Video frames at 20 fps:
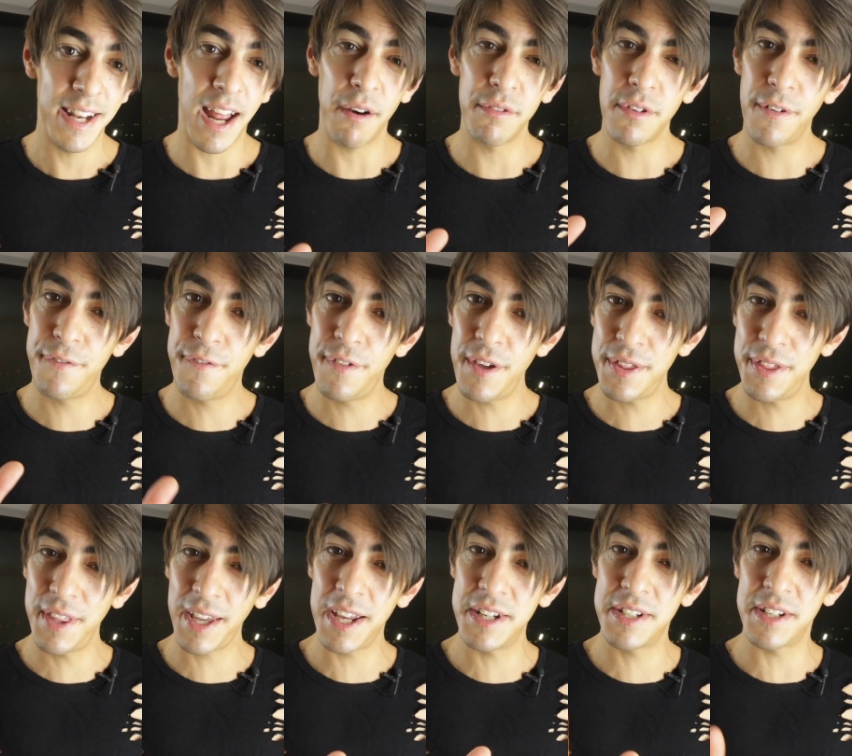Now, the
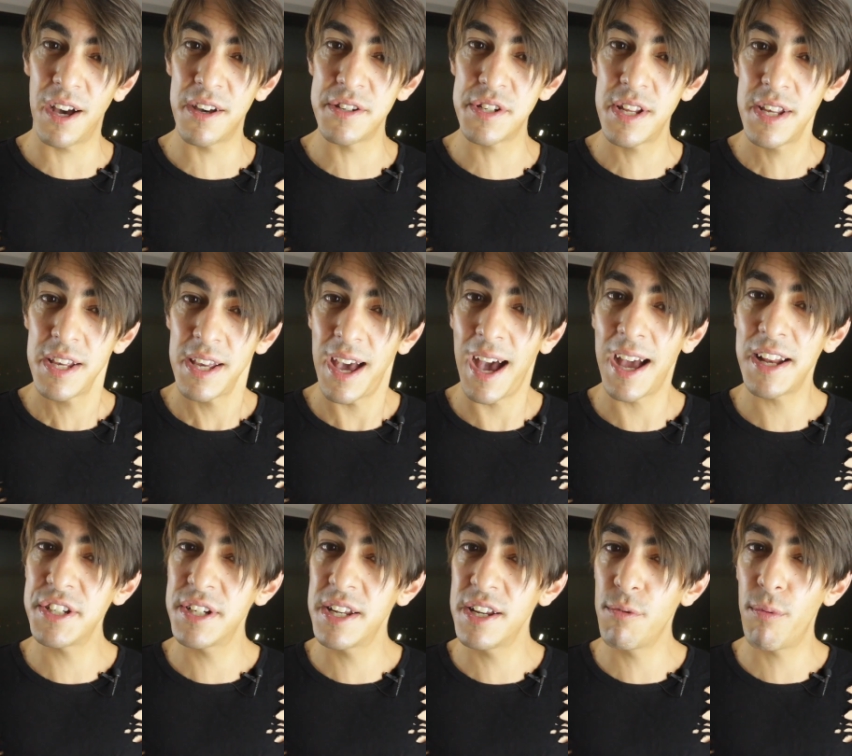fifth thing it does, it
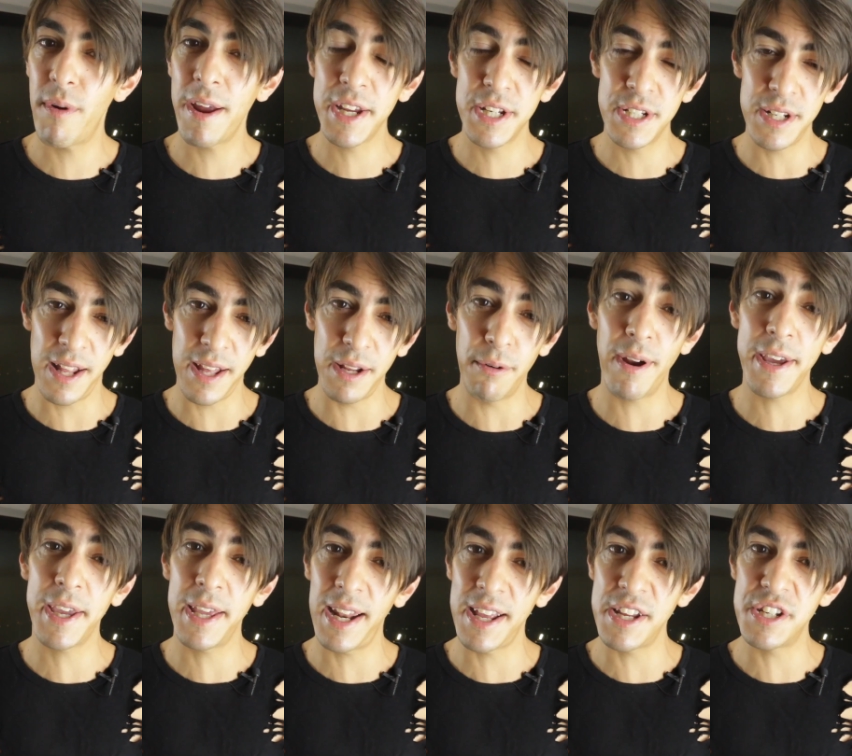actually regulate,
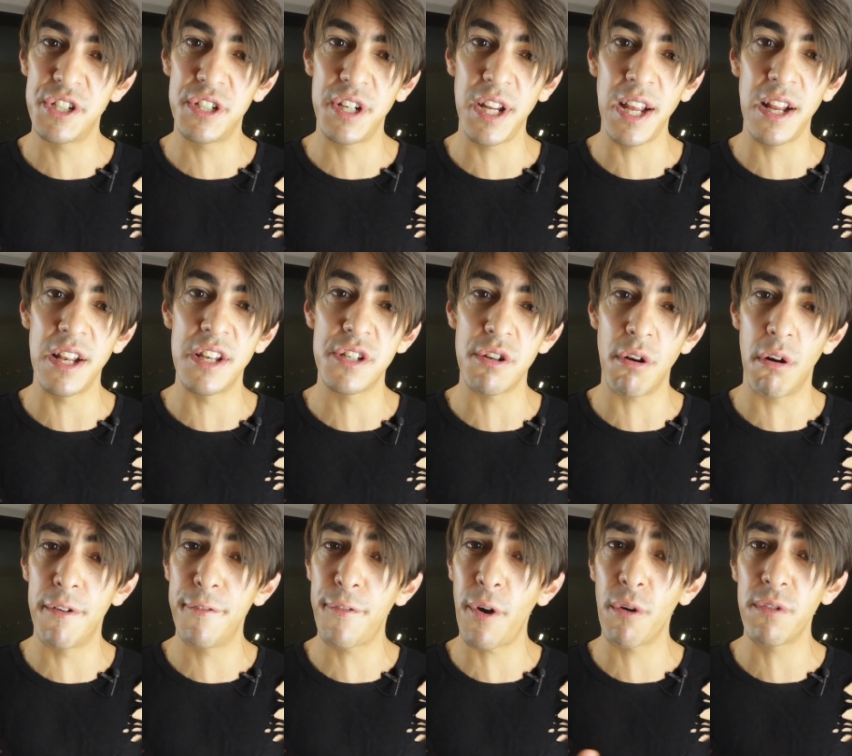regulates genes that
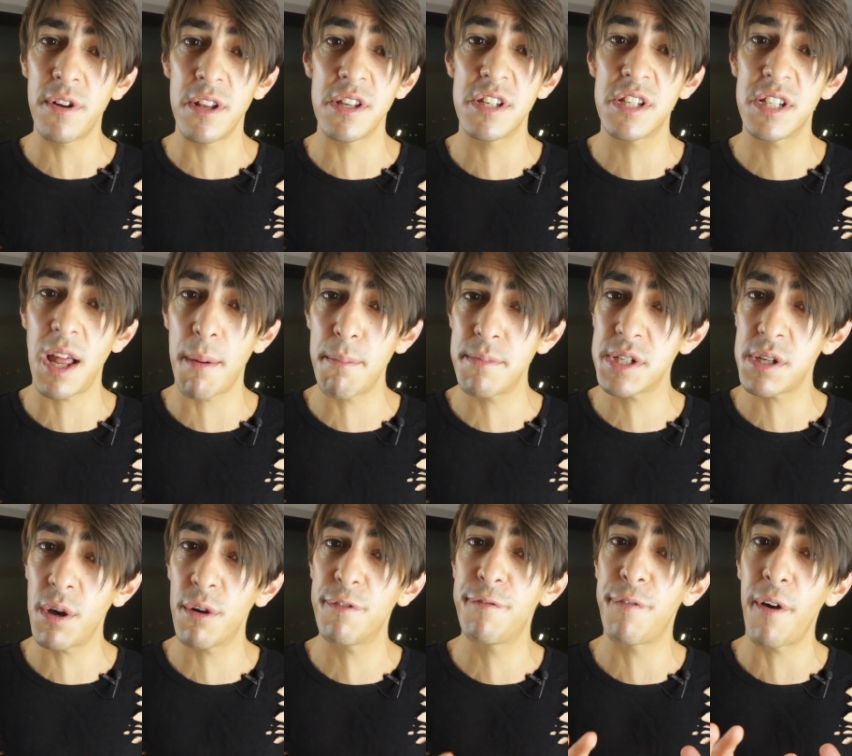are involved in stem
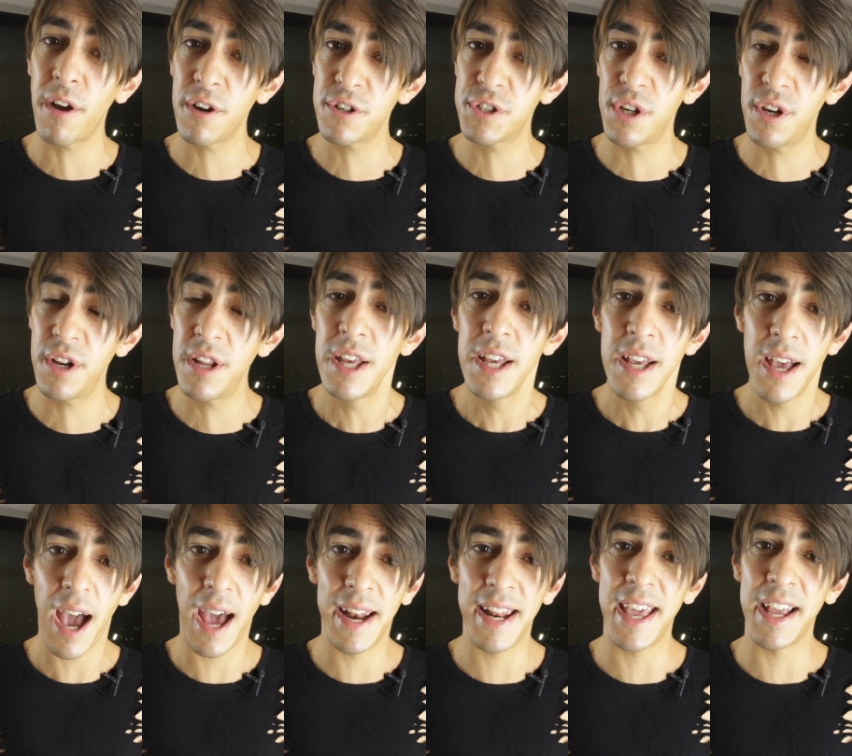cell function
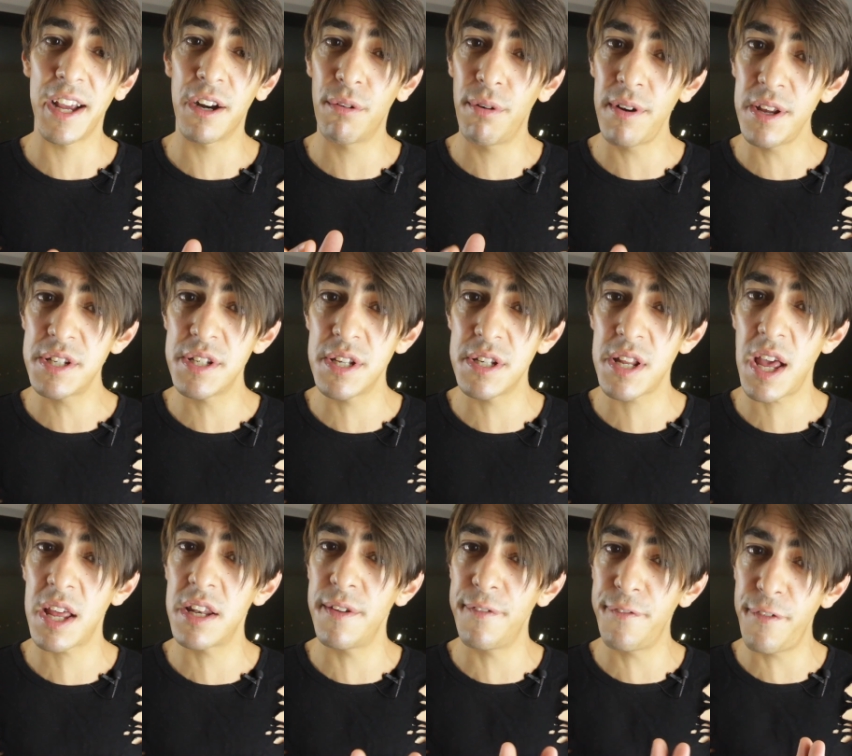and it increases
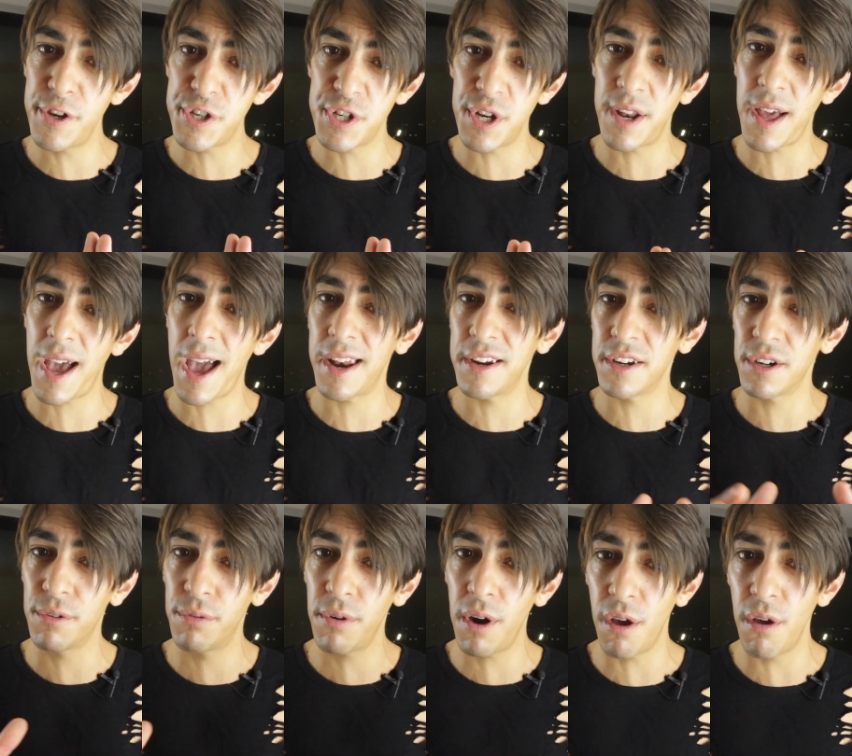their division
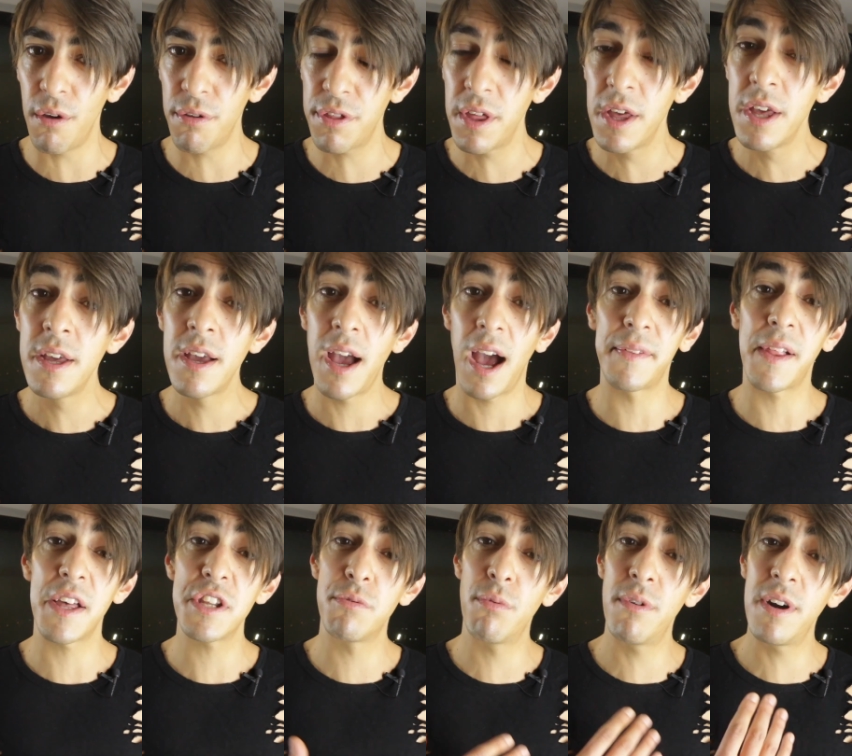and growth.
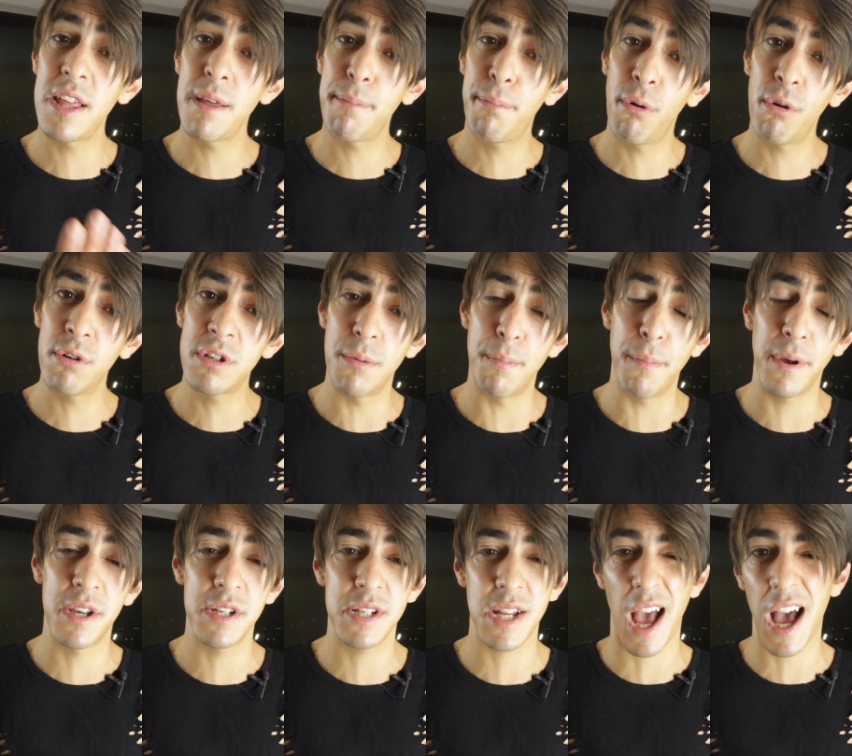And that's really important
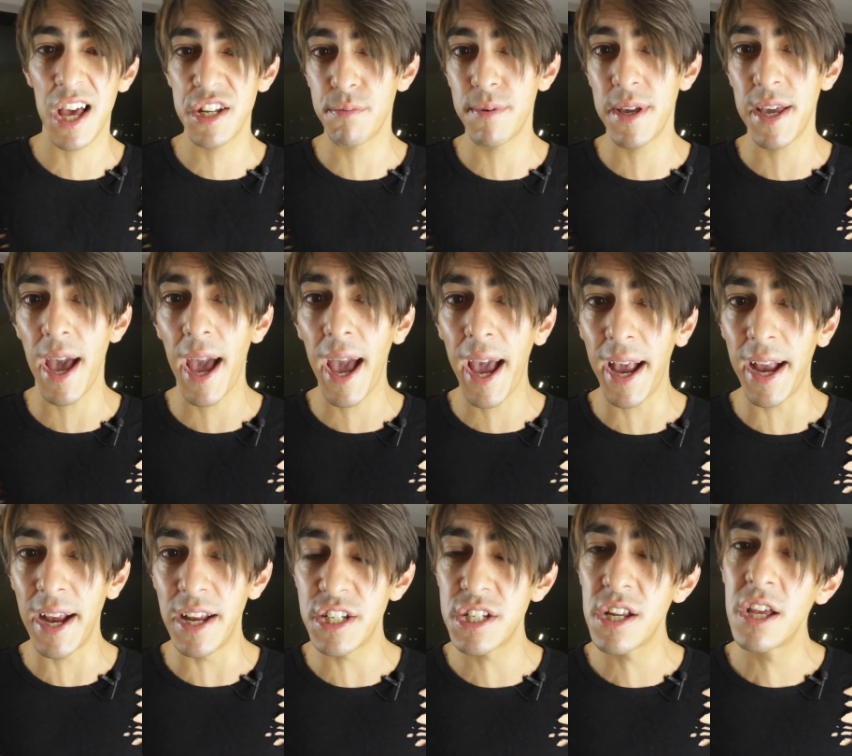because as we
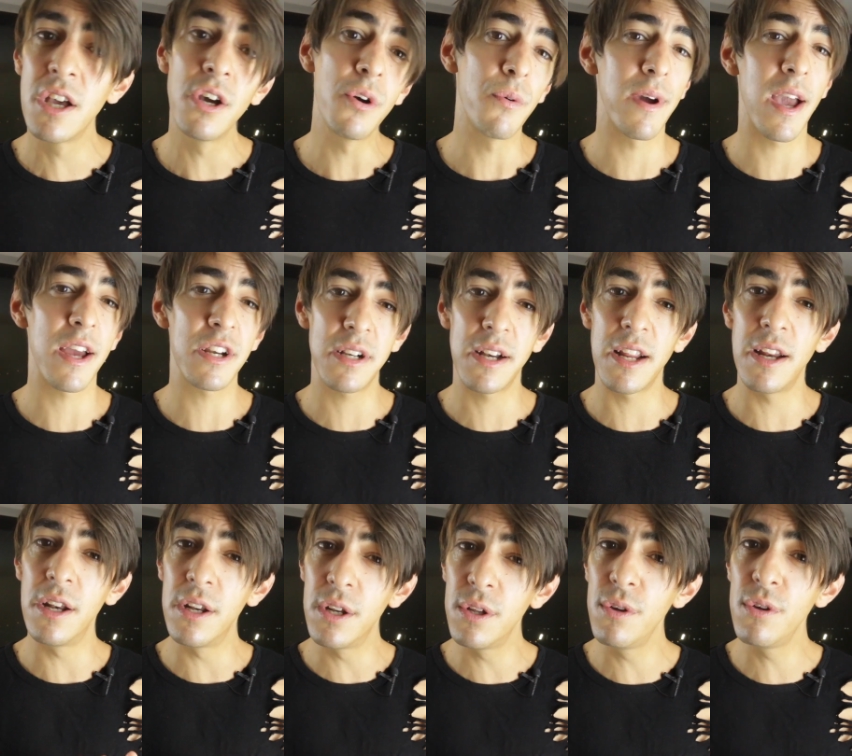age, we
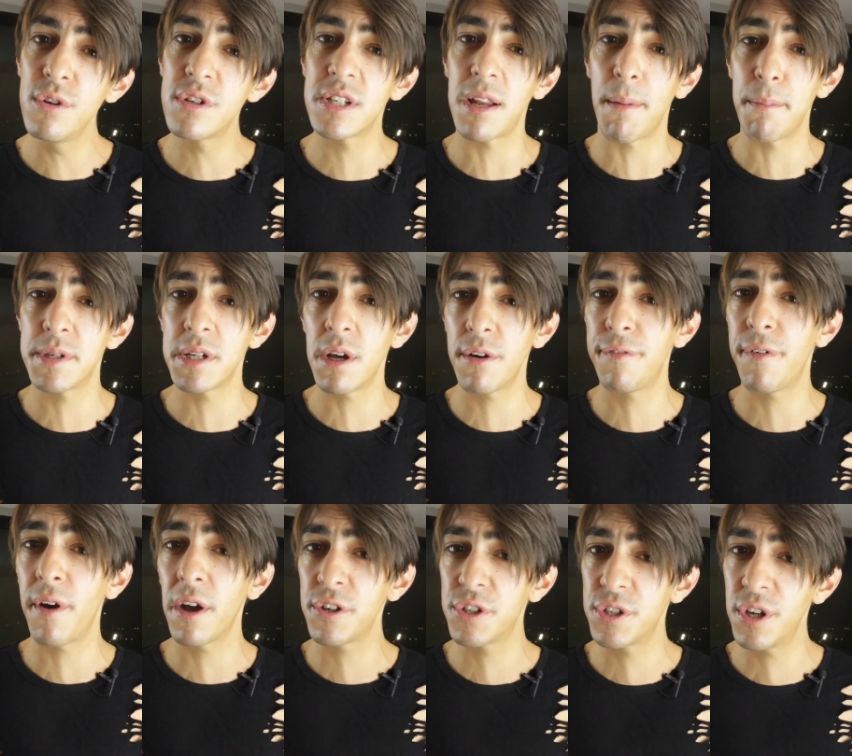actually lose stem cell
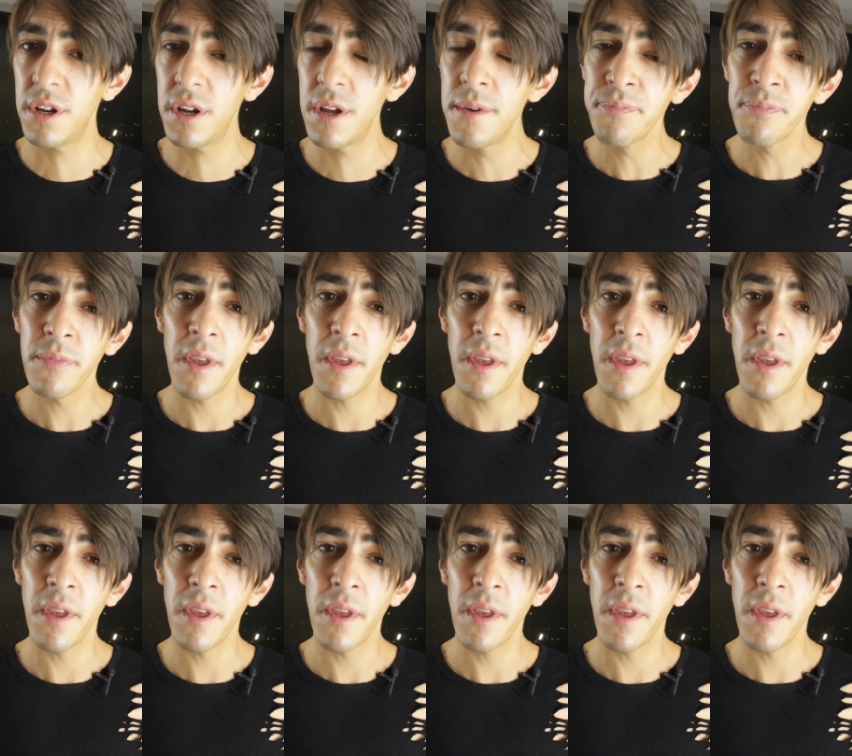function